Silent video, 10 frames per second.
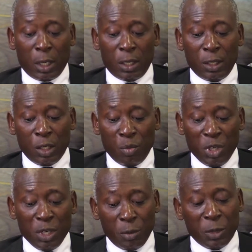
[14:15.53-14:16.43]
In the
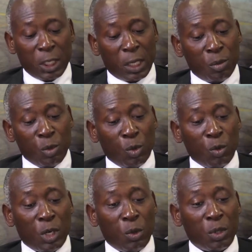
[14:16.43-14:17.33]
medium term,
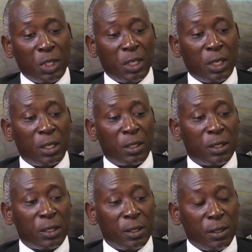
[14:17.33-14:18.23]
we are looking at
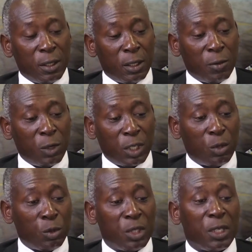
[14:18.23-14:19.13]
what I
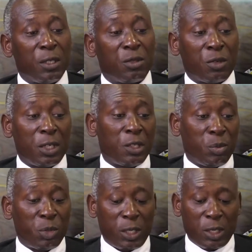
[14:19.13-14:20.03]
would say
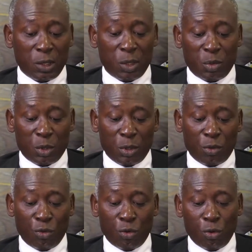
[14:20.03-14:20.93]
strategic partnerships
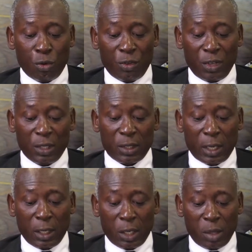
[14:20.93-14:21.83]
through things
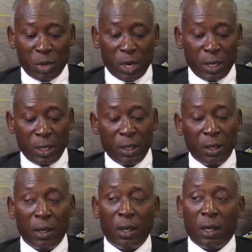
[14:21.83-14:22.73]
like MRA.
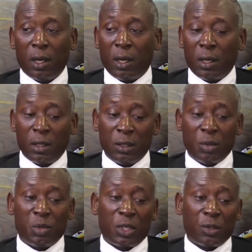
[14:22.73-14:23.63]

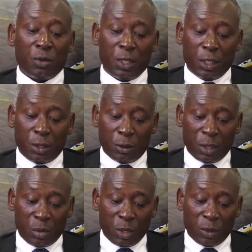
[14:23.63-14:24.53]
James has already talked
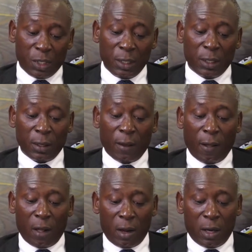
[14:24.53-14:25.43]
about it.
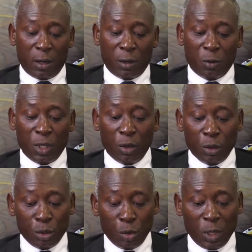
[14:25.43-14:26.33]
We
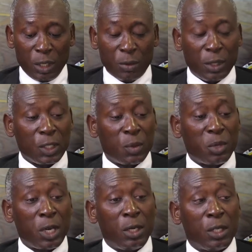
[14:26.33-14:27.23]
also want to
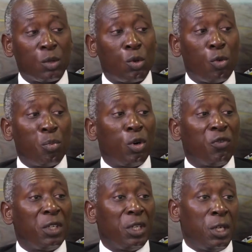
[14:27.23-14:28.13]
expand the scope
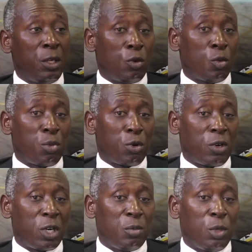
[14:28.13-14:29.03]
of the AEO
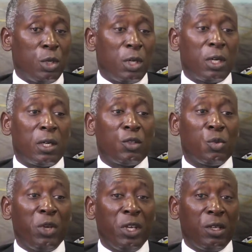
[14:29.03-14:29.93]
program to
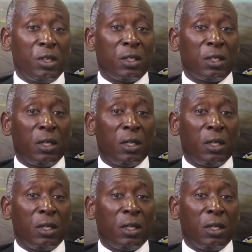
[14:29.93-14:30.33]
make it